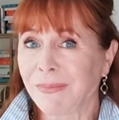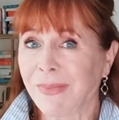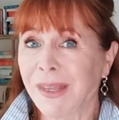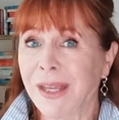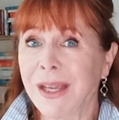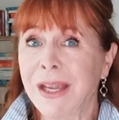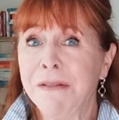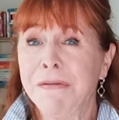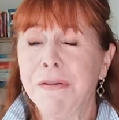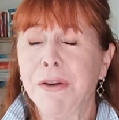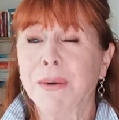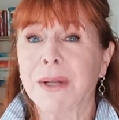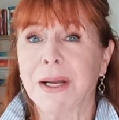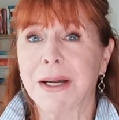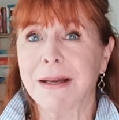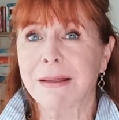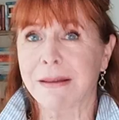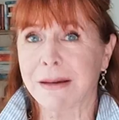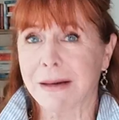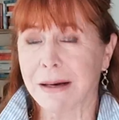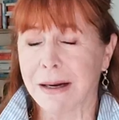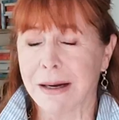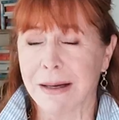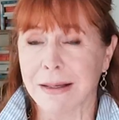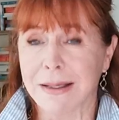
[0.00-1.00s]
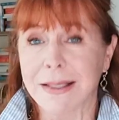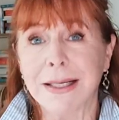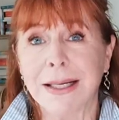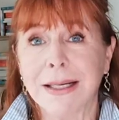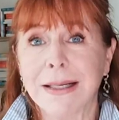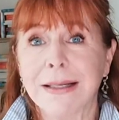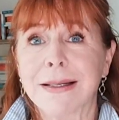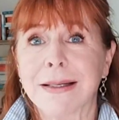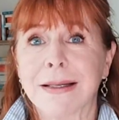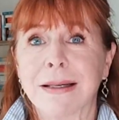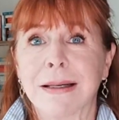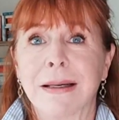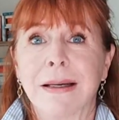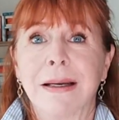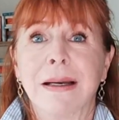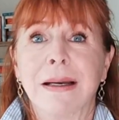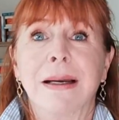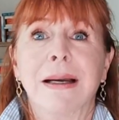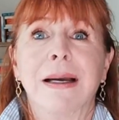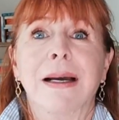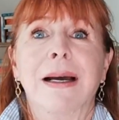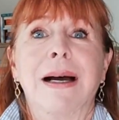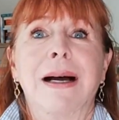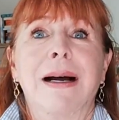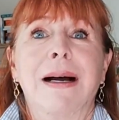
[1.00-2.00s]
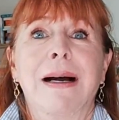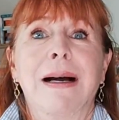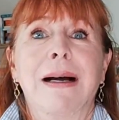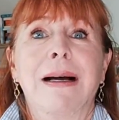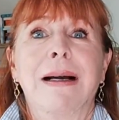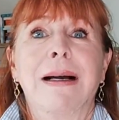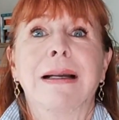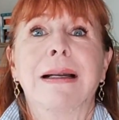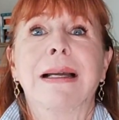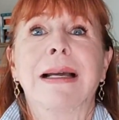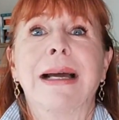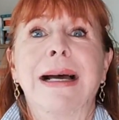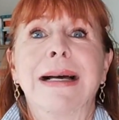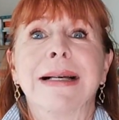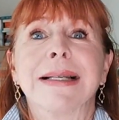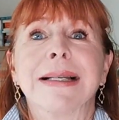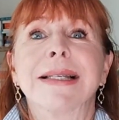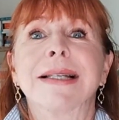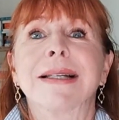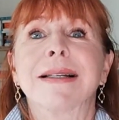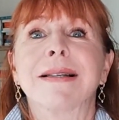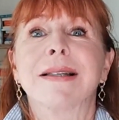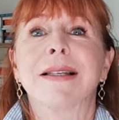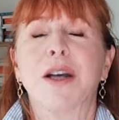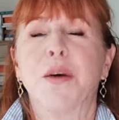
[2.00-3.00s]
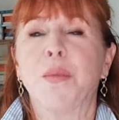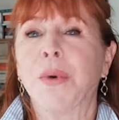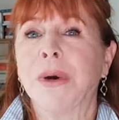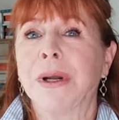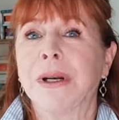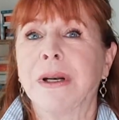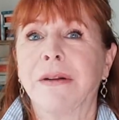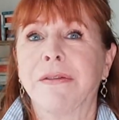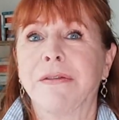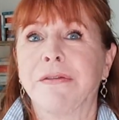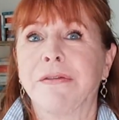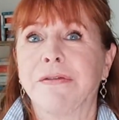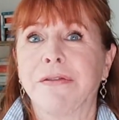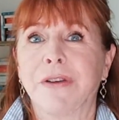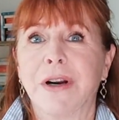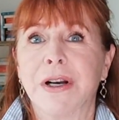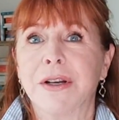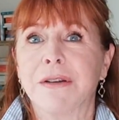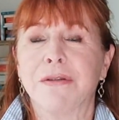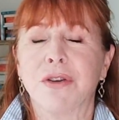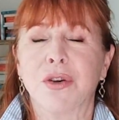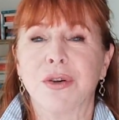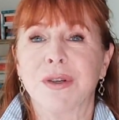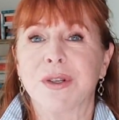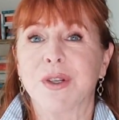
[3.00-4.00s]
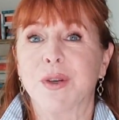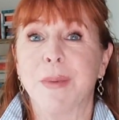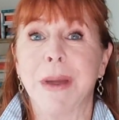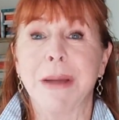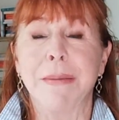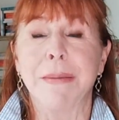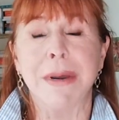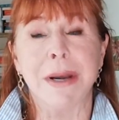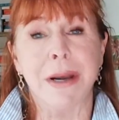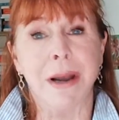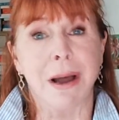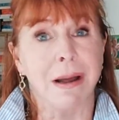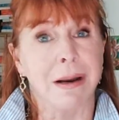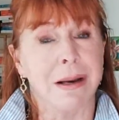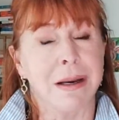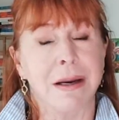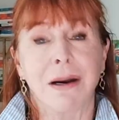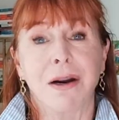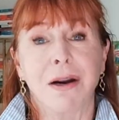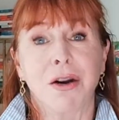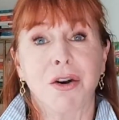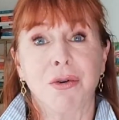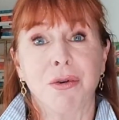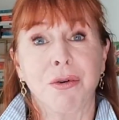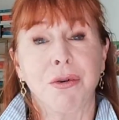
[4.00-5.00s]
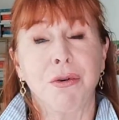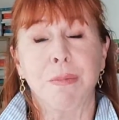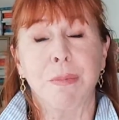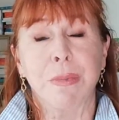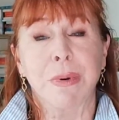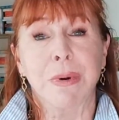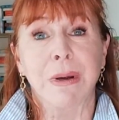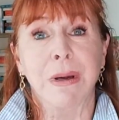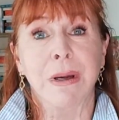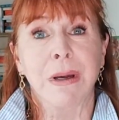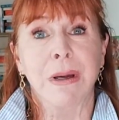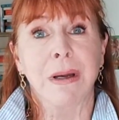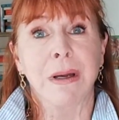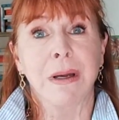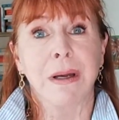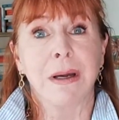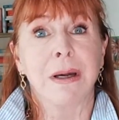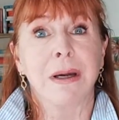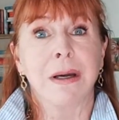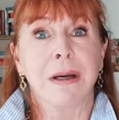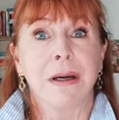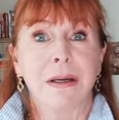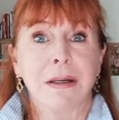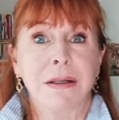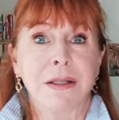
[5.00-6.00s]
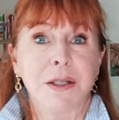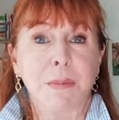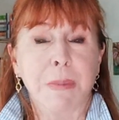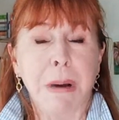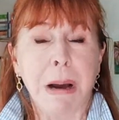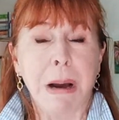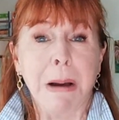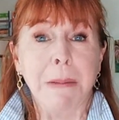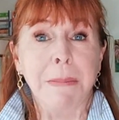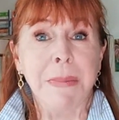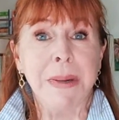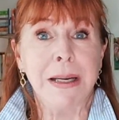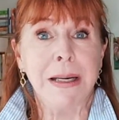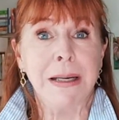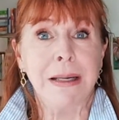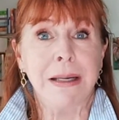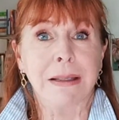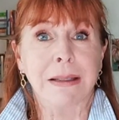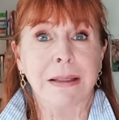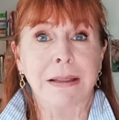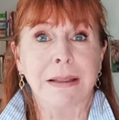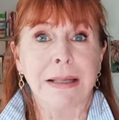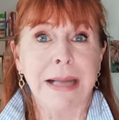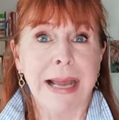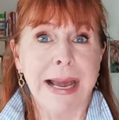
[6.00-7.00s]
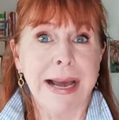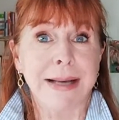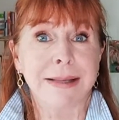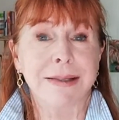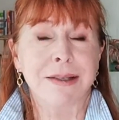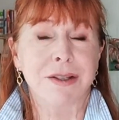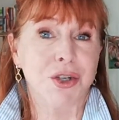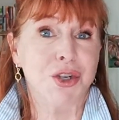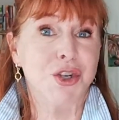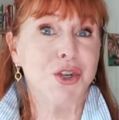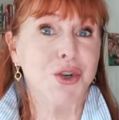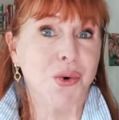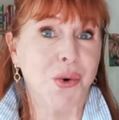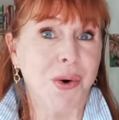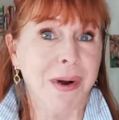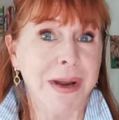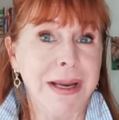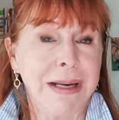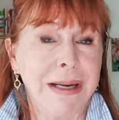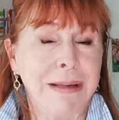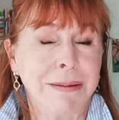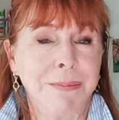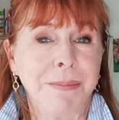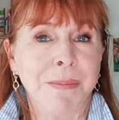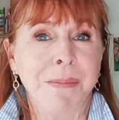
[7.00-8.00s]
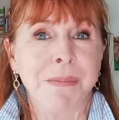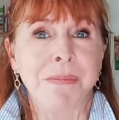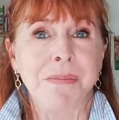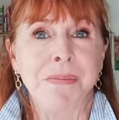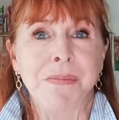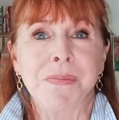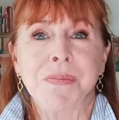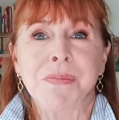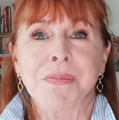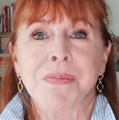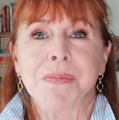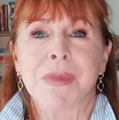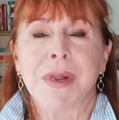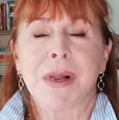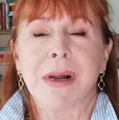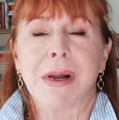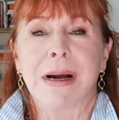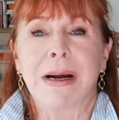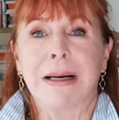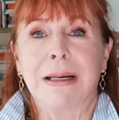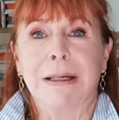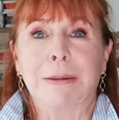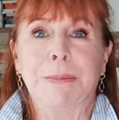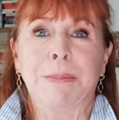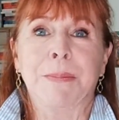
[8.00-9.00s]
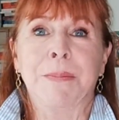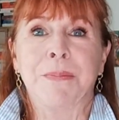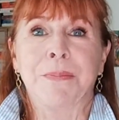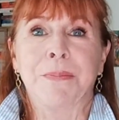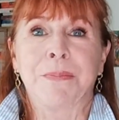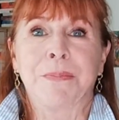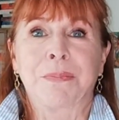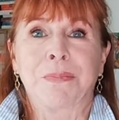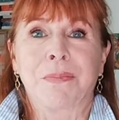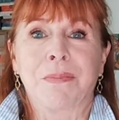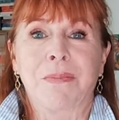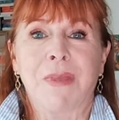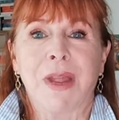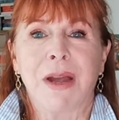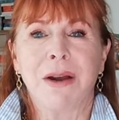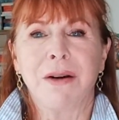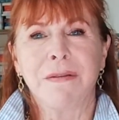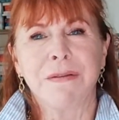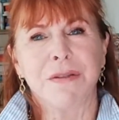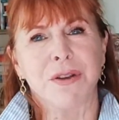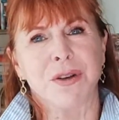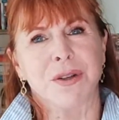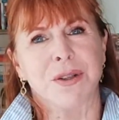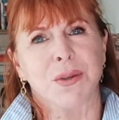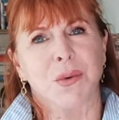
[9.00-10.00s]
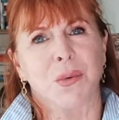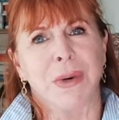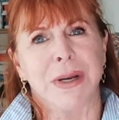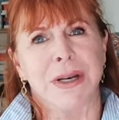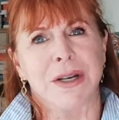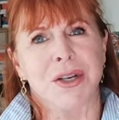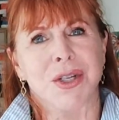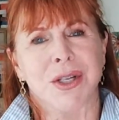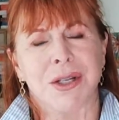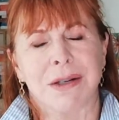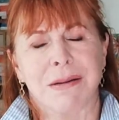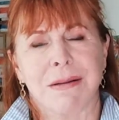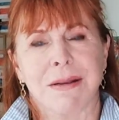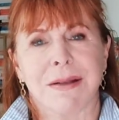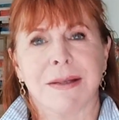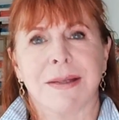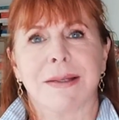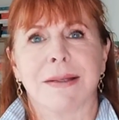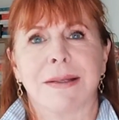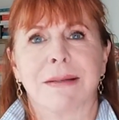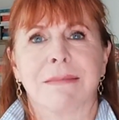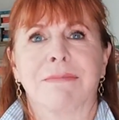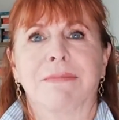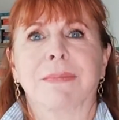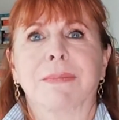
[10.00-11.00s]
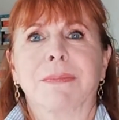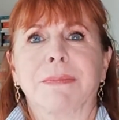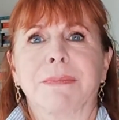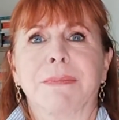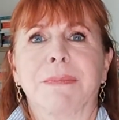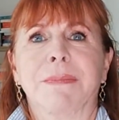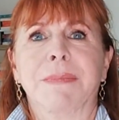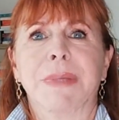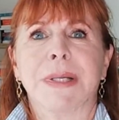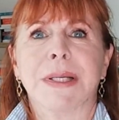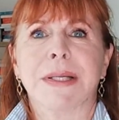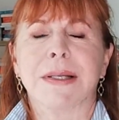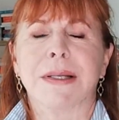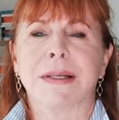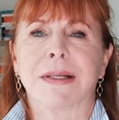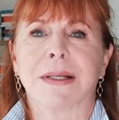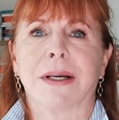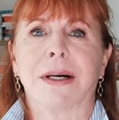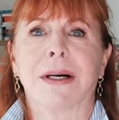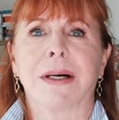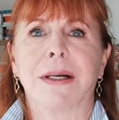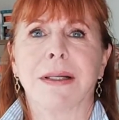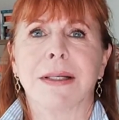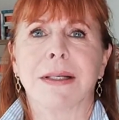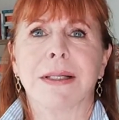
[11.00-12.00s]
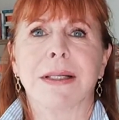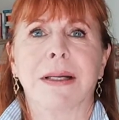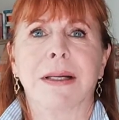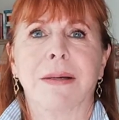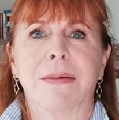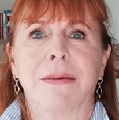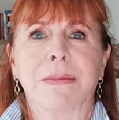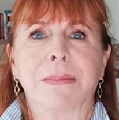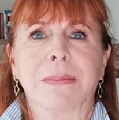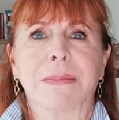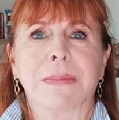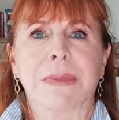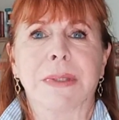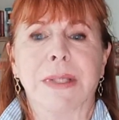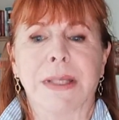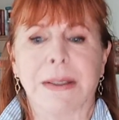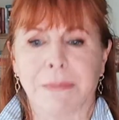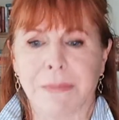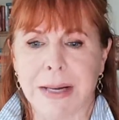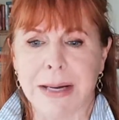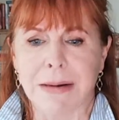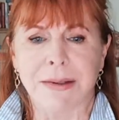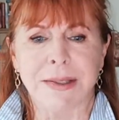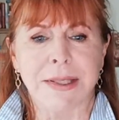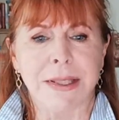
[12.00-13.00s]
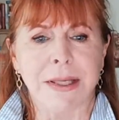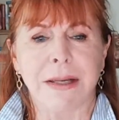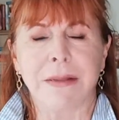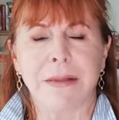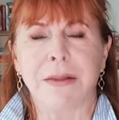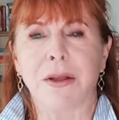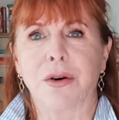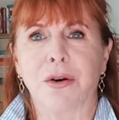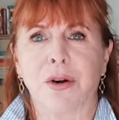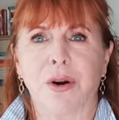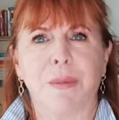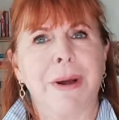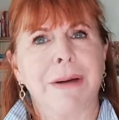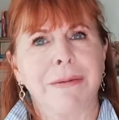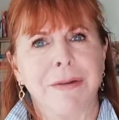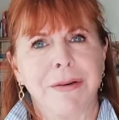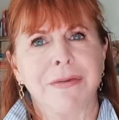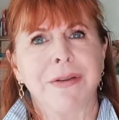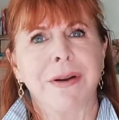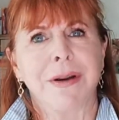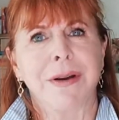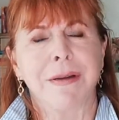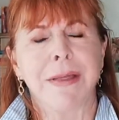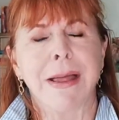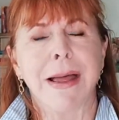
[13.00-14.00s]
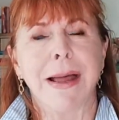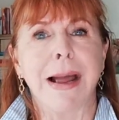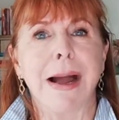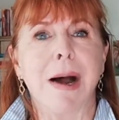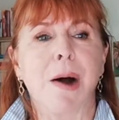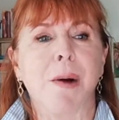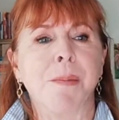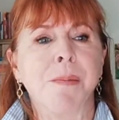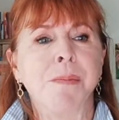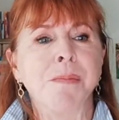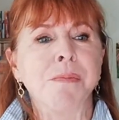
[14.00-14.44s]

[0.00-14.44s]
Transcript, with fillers: if you like the content, uh, ask someone, a friend of yours who maybe not in our group, to pop in and ask to join. Um, I don't know if there's a way to share these pieces of content um, outside the group. I have to figure that out,